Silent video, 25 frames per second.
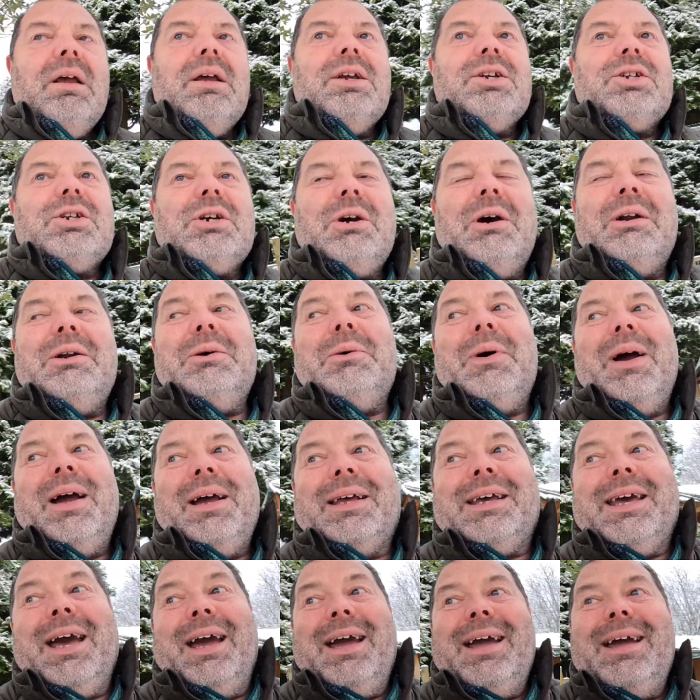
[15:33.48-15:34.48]
So anyway,
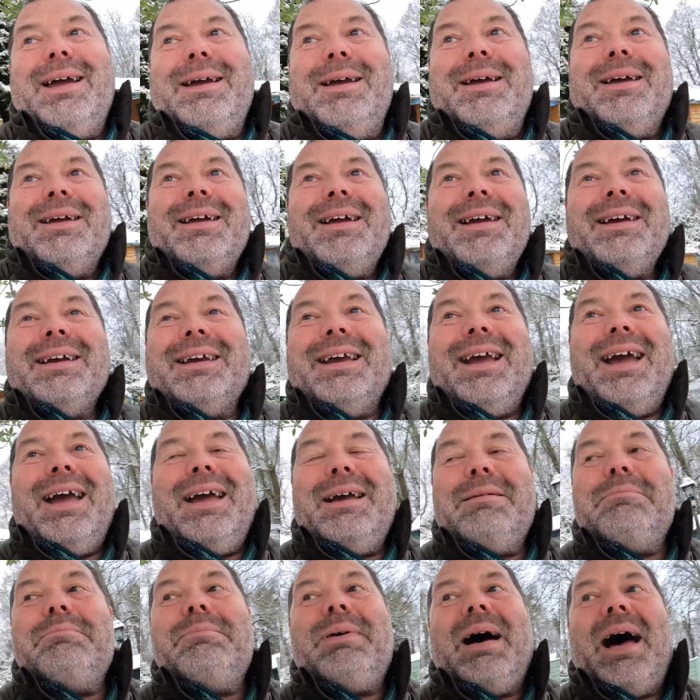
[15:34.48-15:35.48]

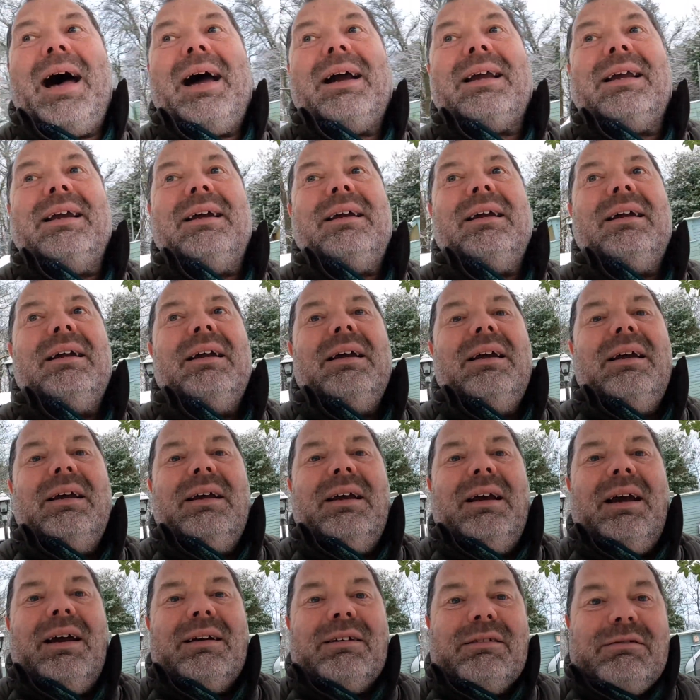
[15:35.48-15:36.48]
came back,
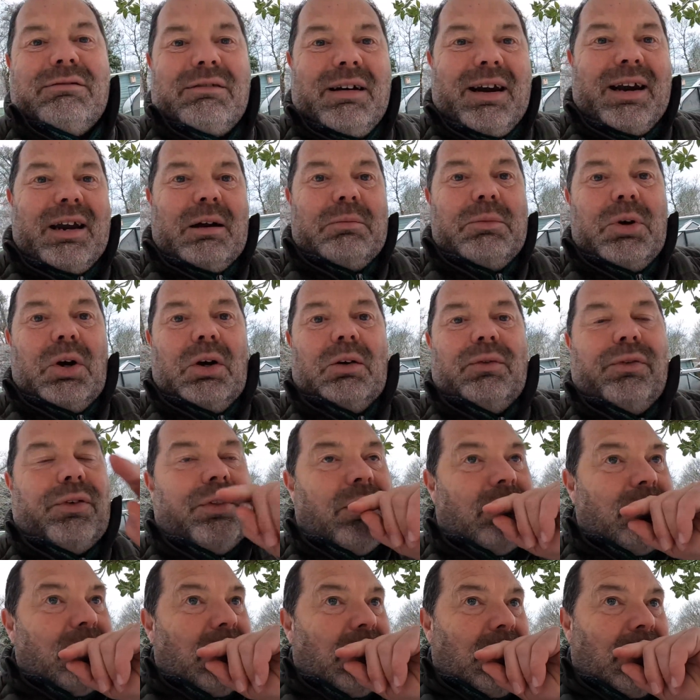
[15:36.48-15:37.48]
and Graham over
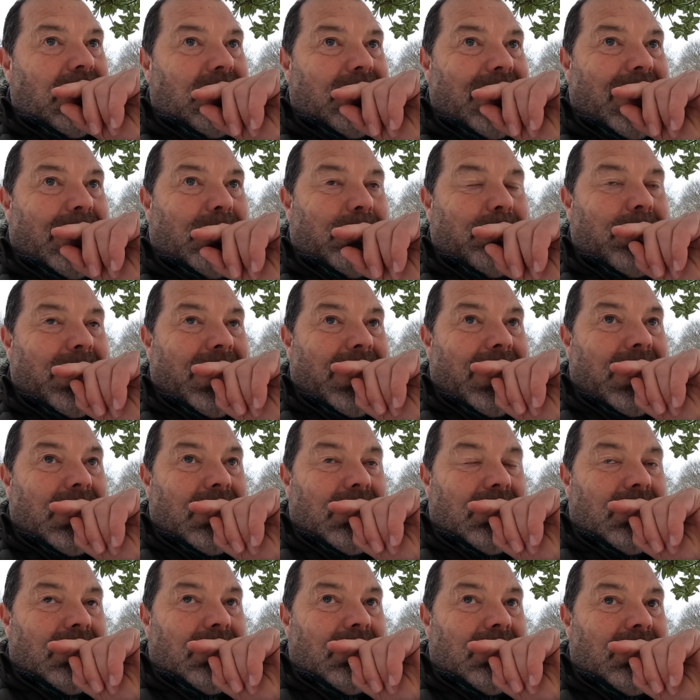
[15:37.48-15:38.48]
the road helped me
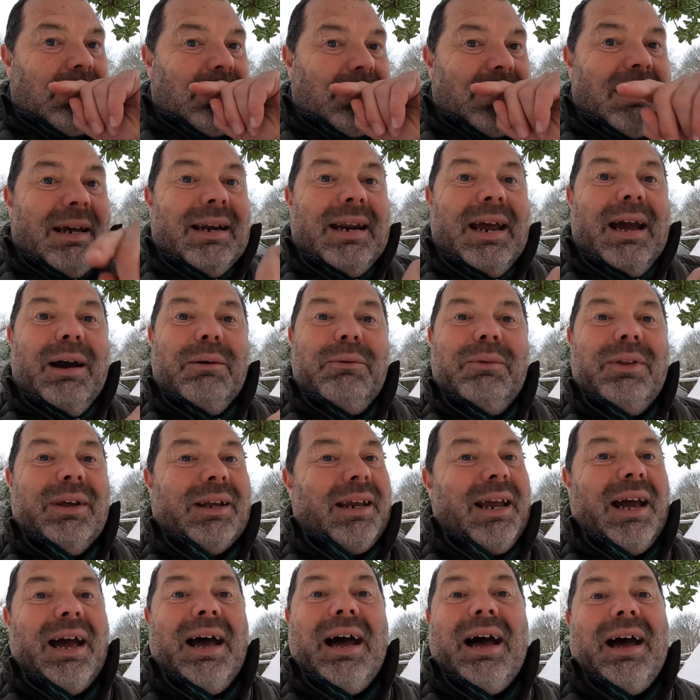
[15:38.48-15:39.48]
get it out the
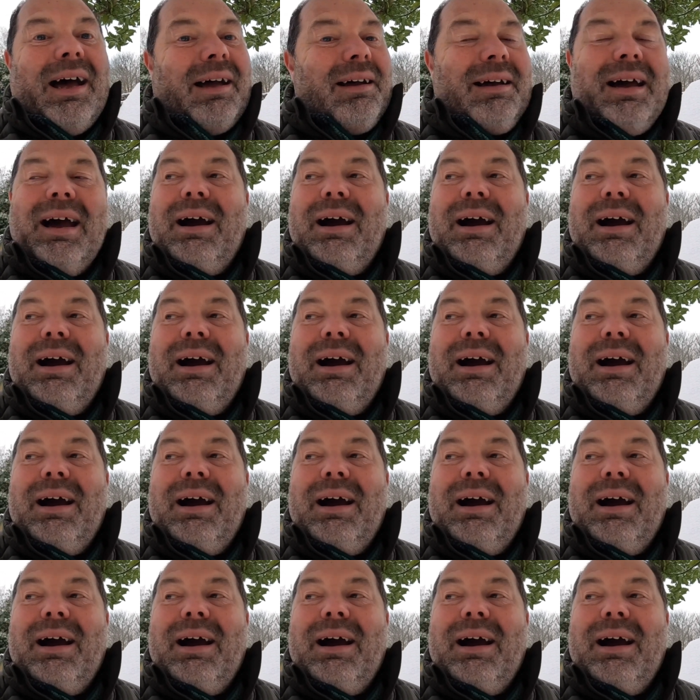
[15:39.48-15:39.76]
car.